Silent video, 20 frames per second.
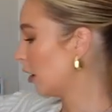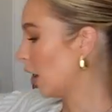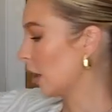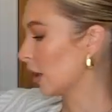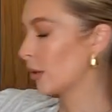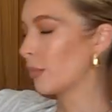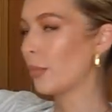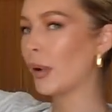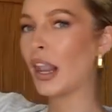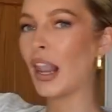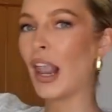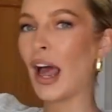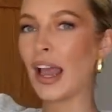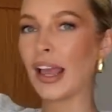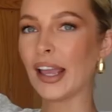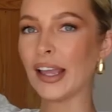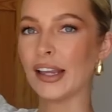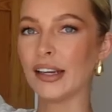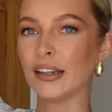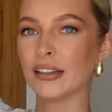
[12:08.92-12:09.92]
like
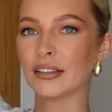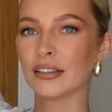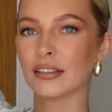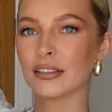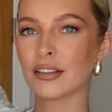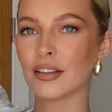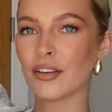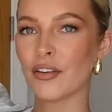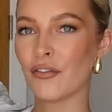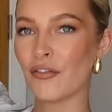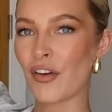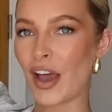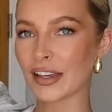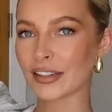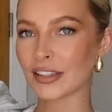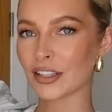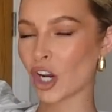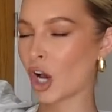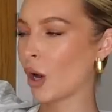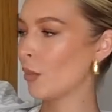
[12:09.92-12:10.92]
plain
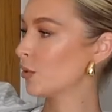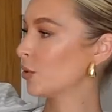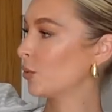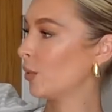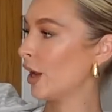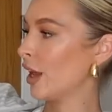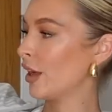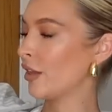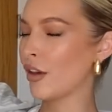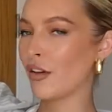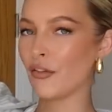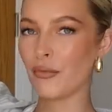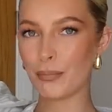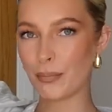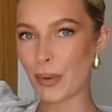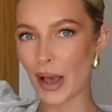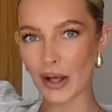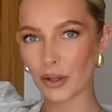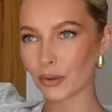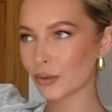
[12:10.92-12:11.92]
vest tops with a
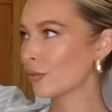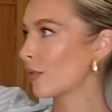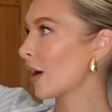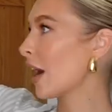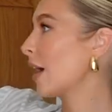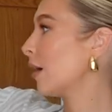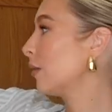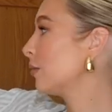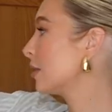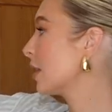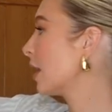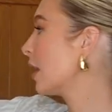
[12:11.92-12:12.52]
belt round